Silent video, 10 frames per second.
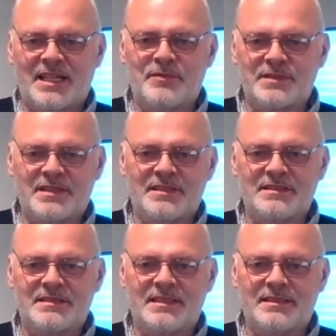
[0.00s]

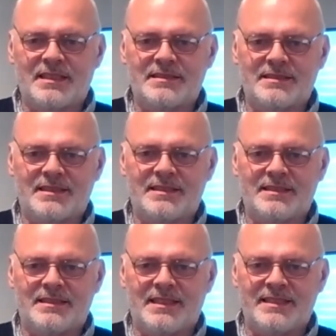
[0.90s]
advertised in, in the
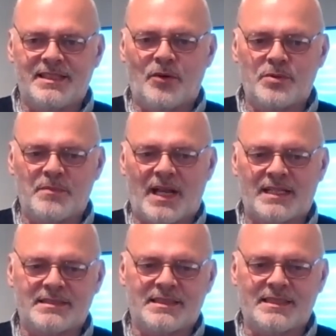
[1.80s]
in the older
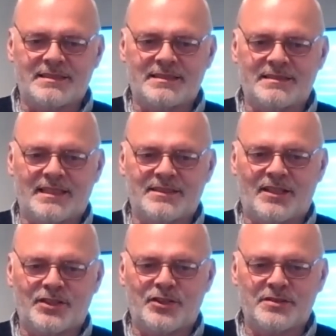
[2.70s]
magazines, and, and
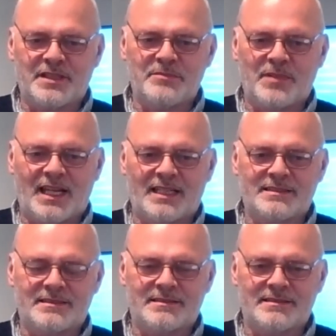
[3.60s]
I couldn't get my
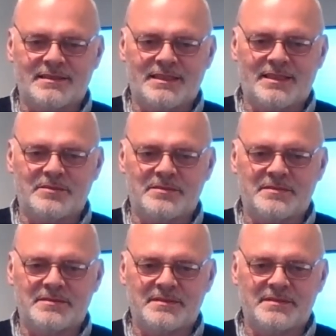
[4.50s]
hands, you know,
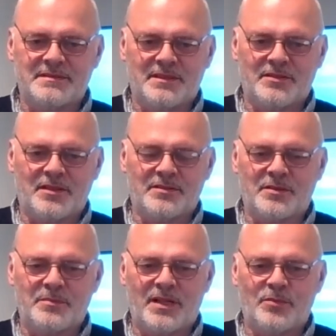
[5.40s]
on, a
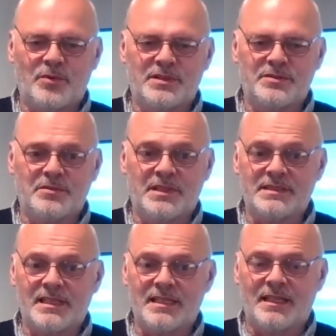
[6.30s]
pair of walkie-talkies.
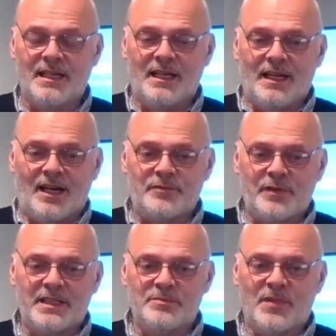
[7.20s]
then a,
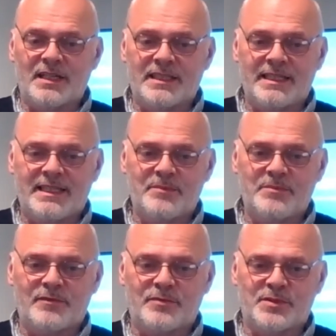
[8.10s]
friend of mine, he came
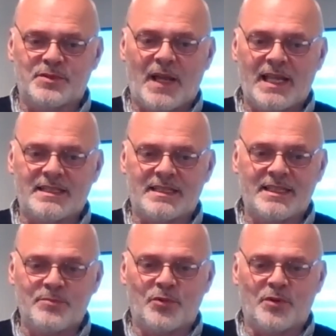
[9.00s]
back from Spain and
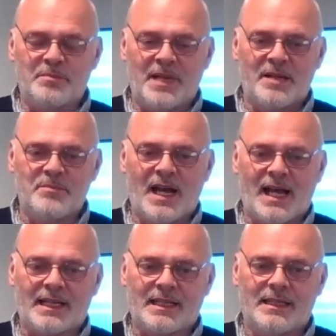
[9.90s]
he brought a pair back,